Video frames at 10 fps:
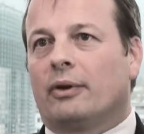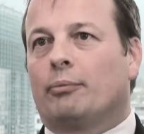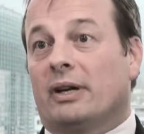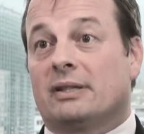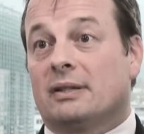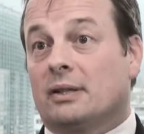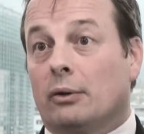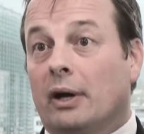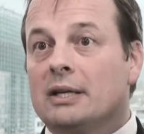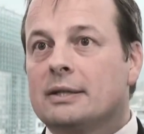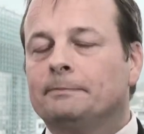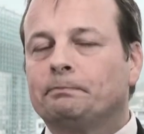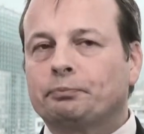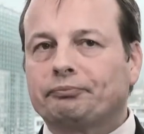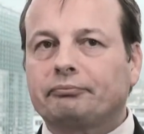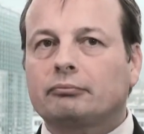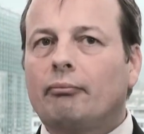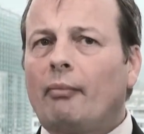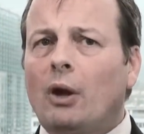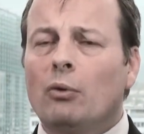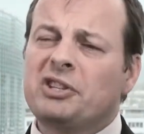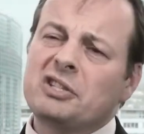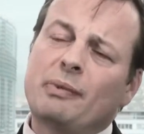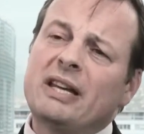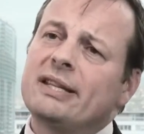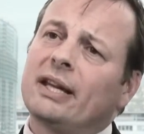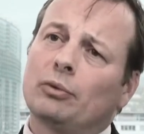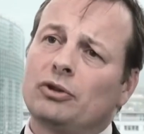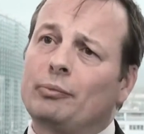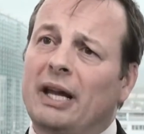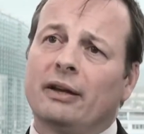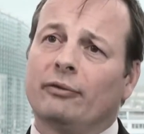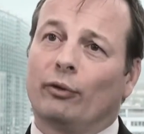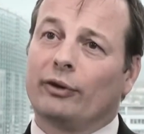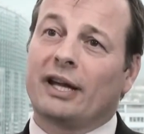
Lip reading: the present situation, which is basically what you plan for.